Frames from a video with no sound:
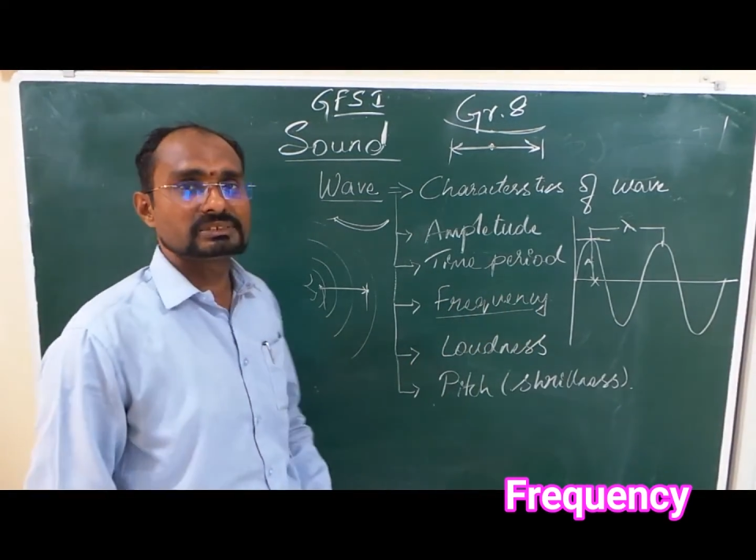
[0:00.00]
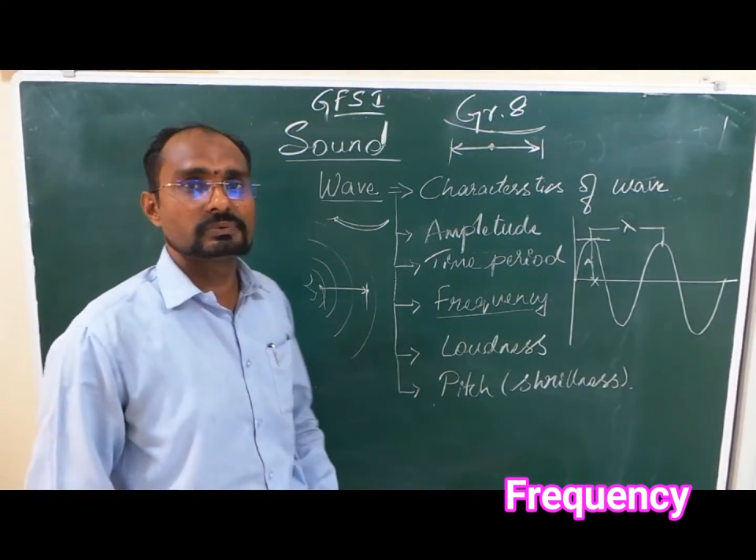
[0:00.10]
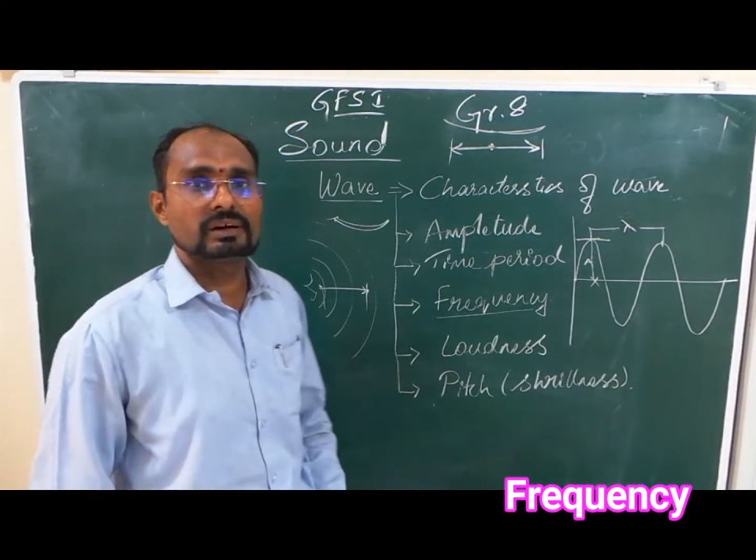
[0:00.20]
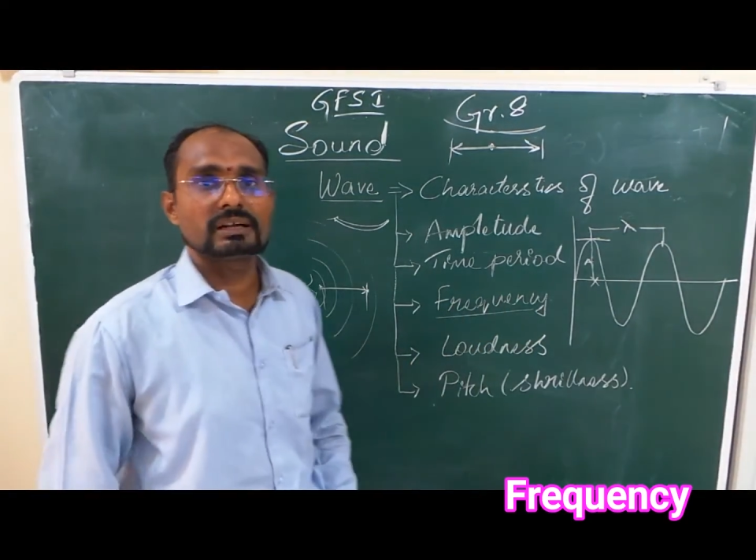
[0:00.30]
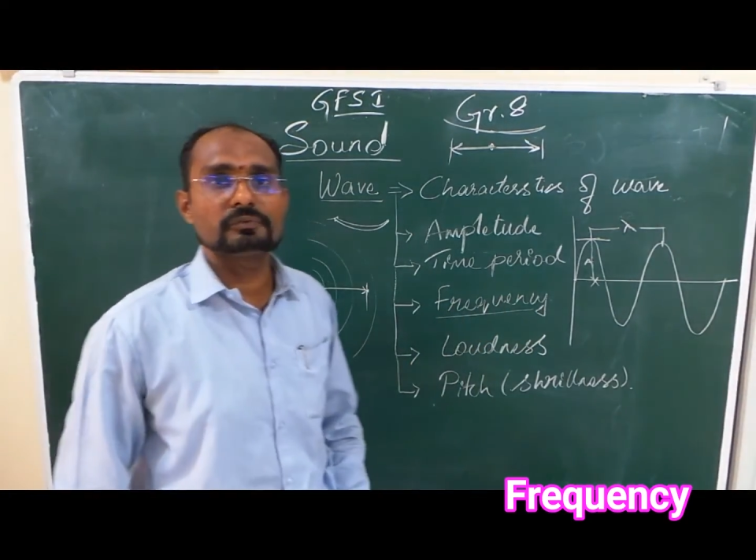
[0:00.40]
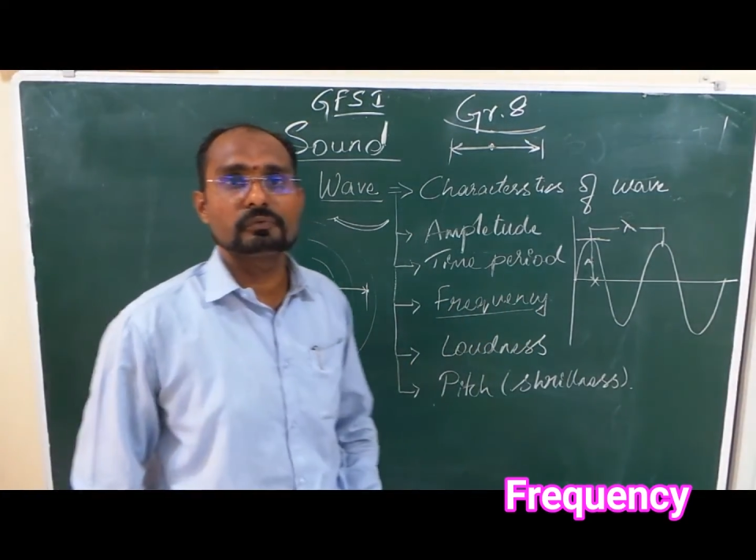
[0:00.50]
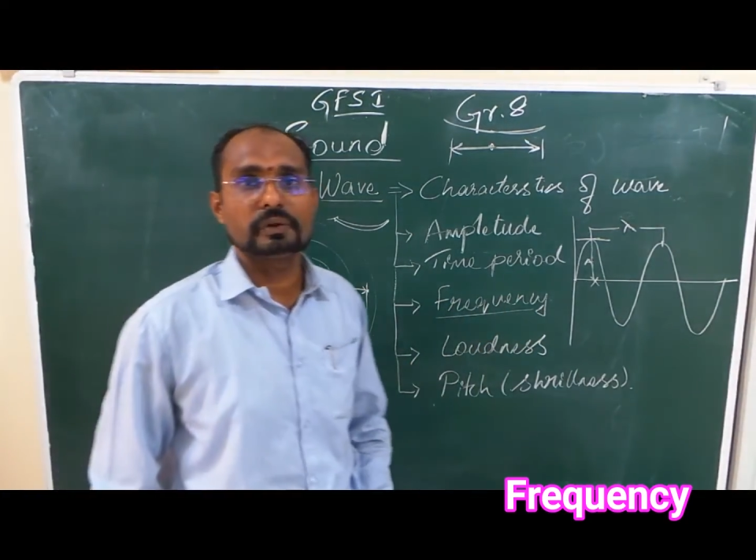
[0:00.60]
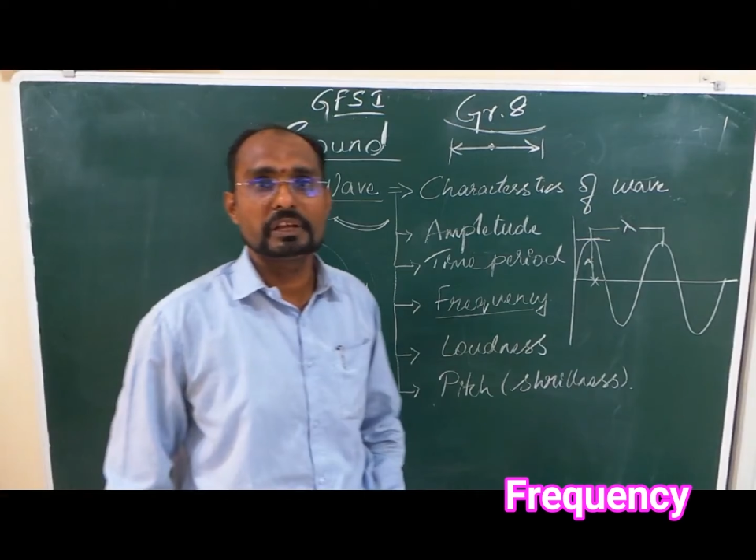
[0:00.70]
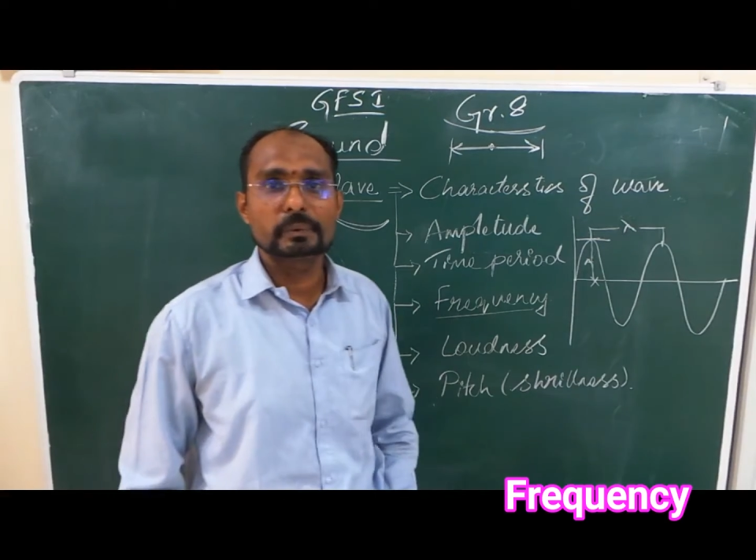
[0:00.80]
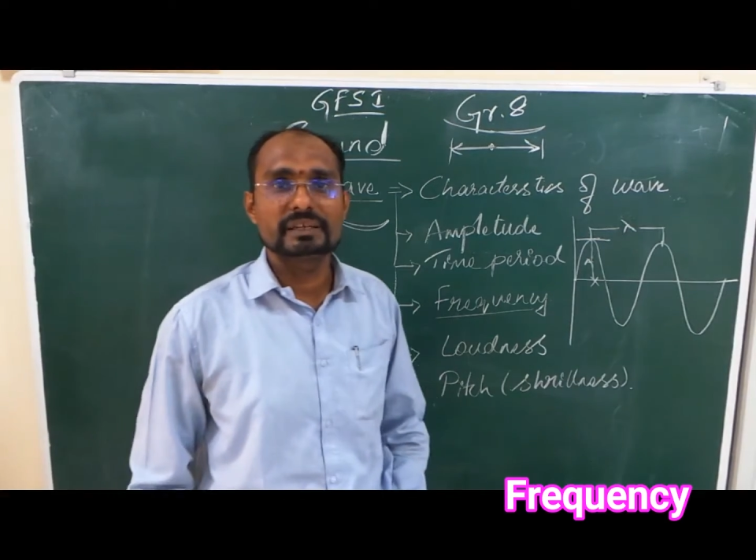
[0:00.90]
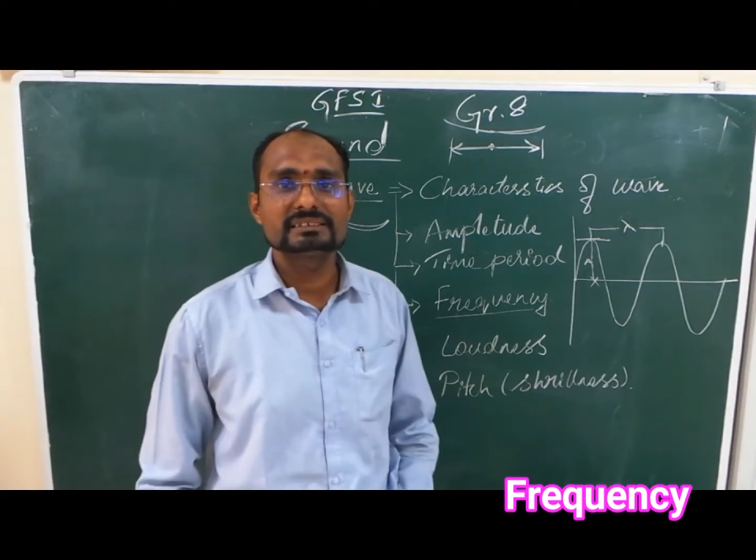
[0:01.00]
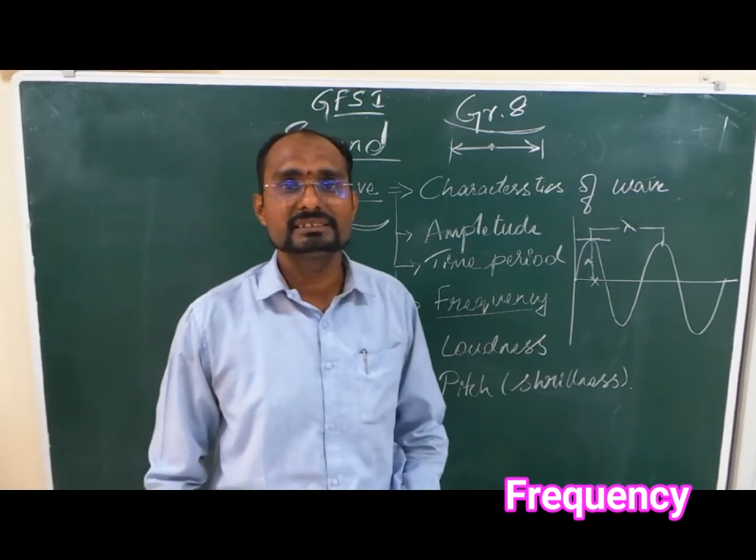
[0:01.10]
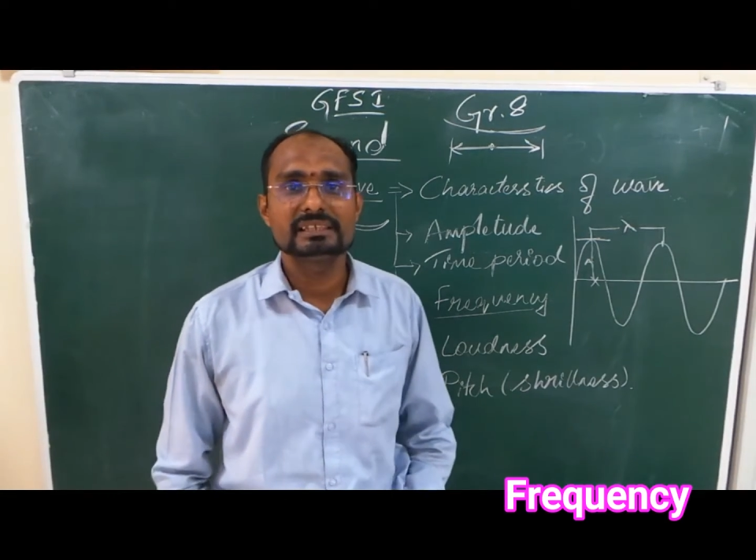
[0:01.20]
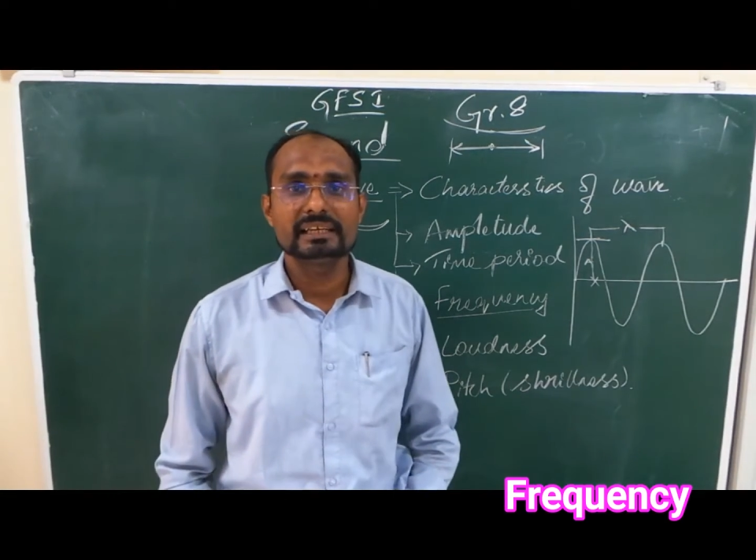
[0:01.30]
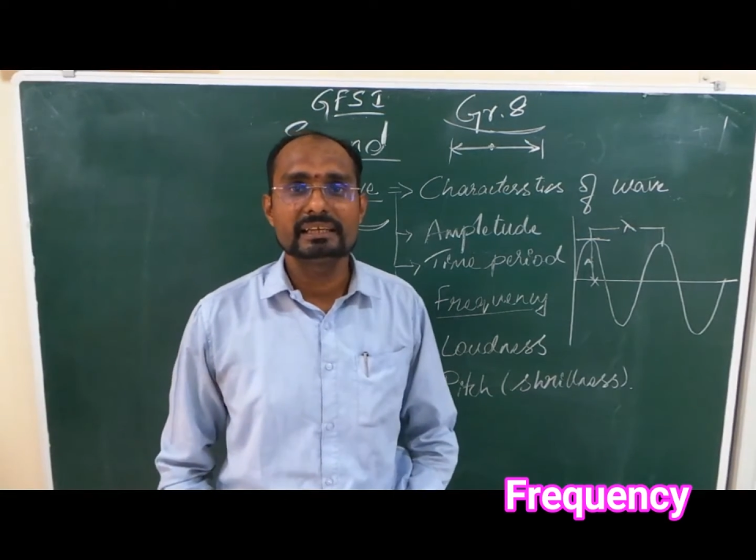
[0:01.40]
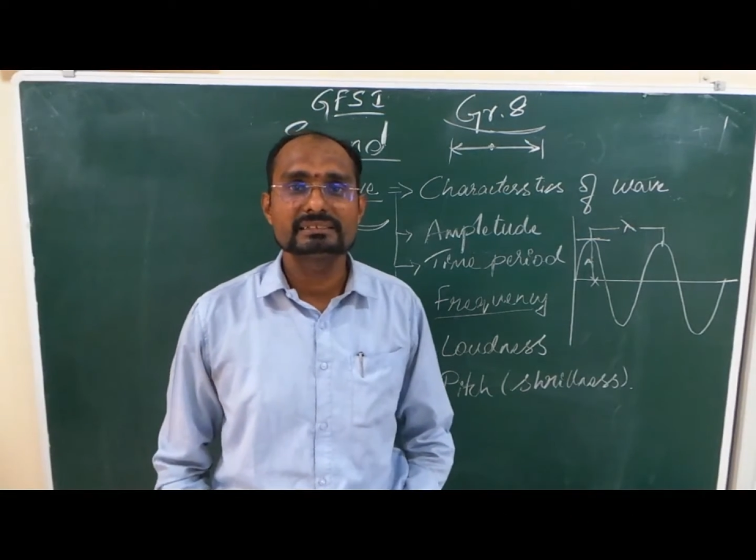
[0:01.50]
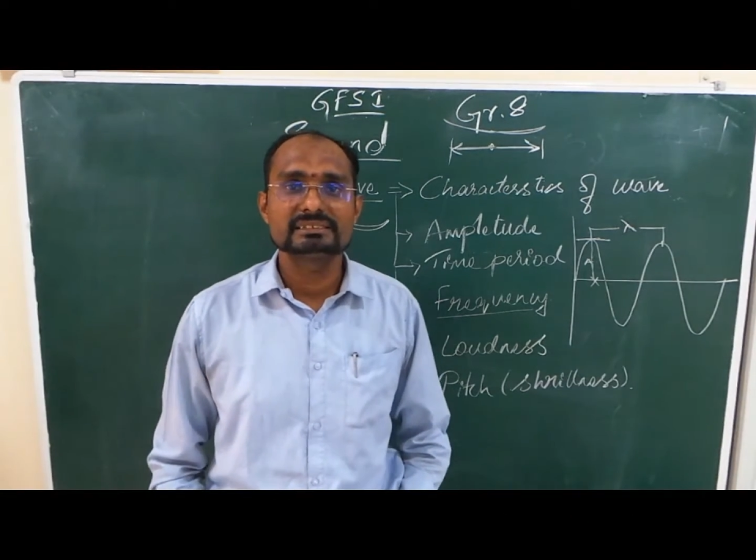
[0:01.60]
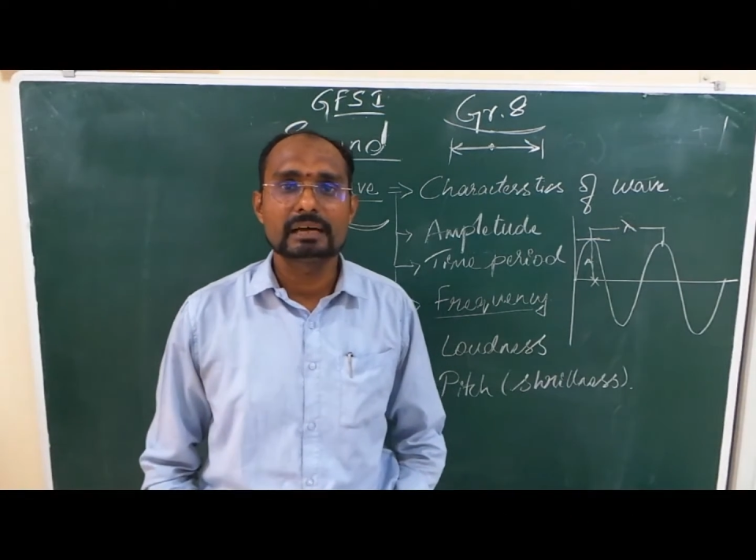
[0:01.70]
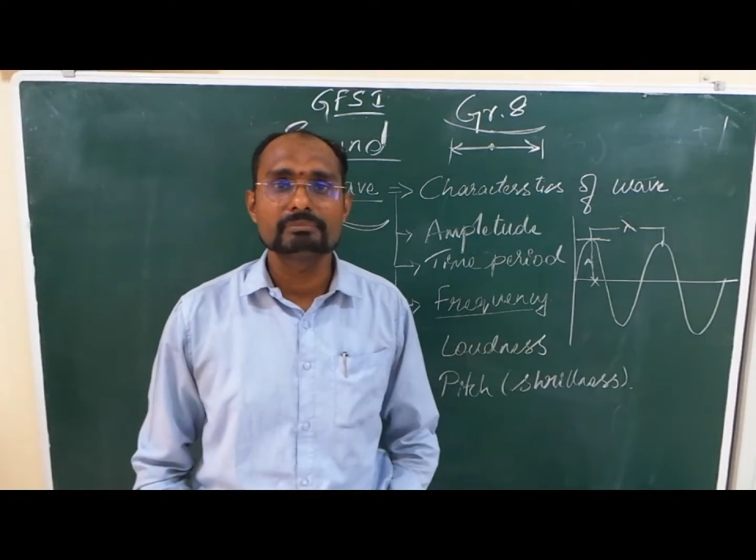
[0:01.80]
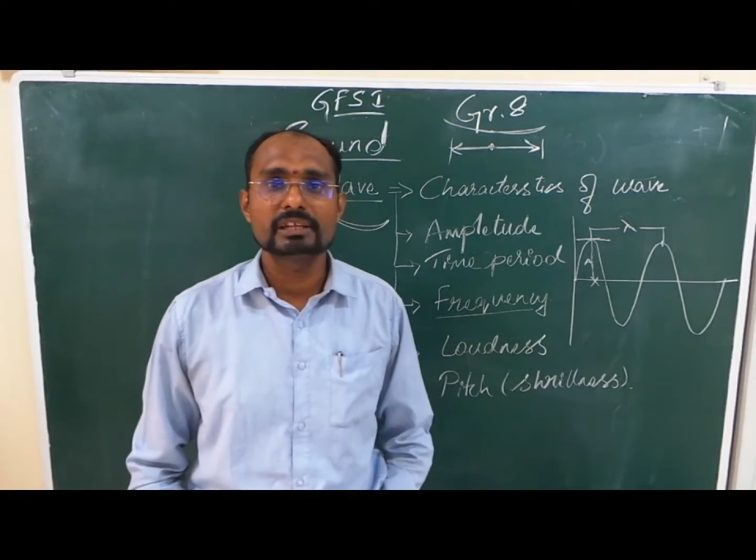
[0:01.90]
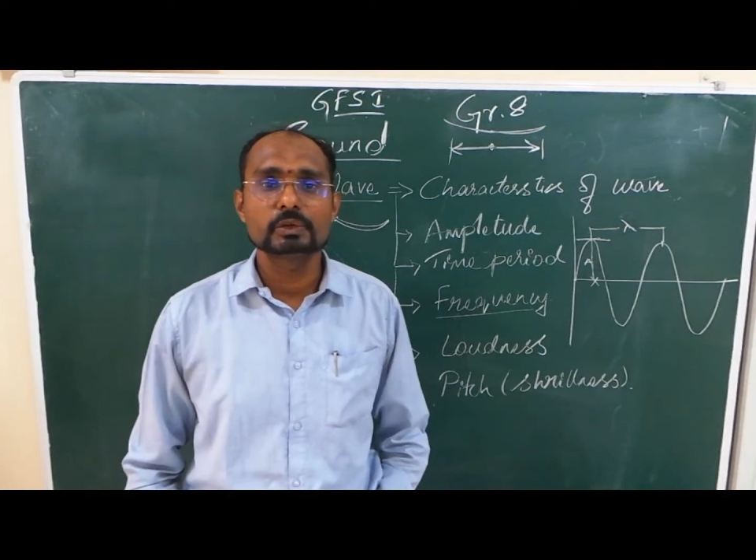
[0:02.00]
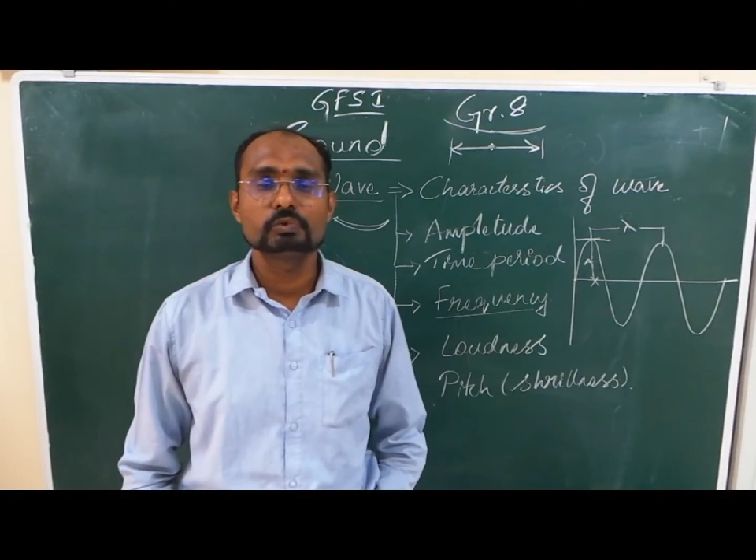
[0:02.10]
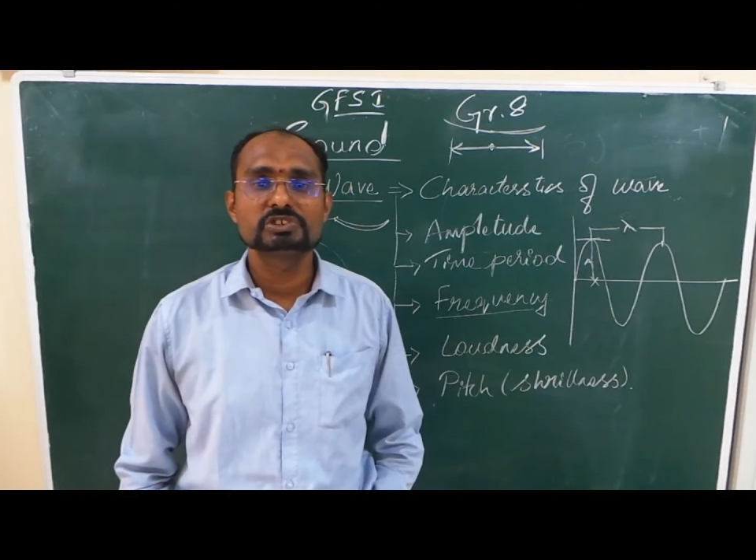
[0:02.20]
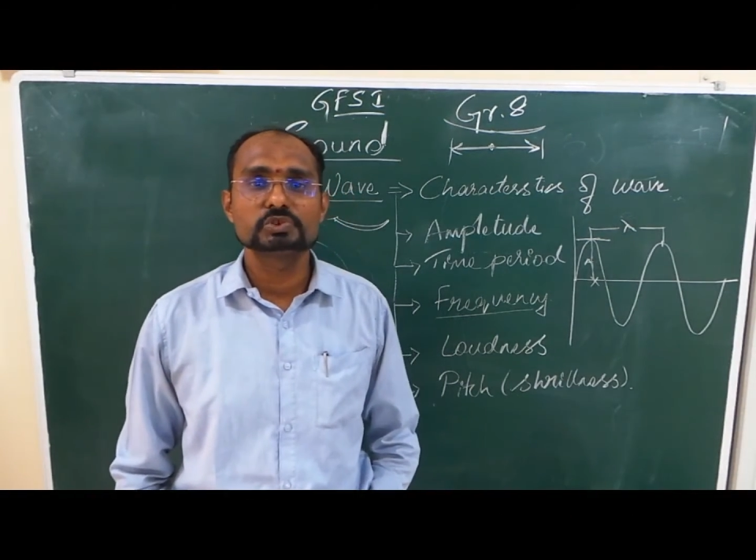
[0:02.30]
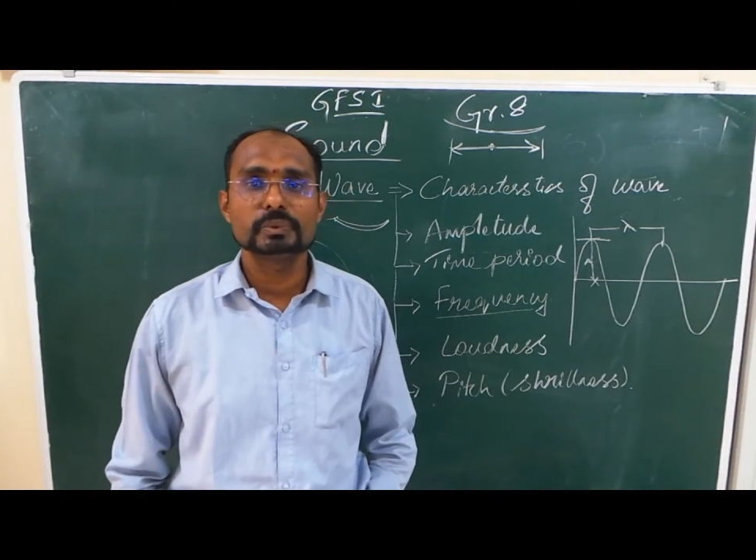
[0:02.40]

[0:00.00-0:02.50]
word frequency is something which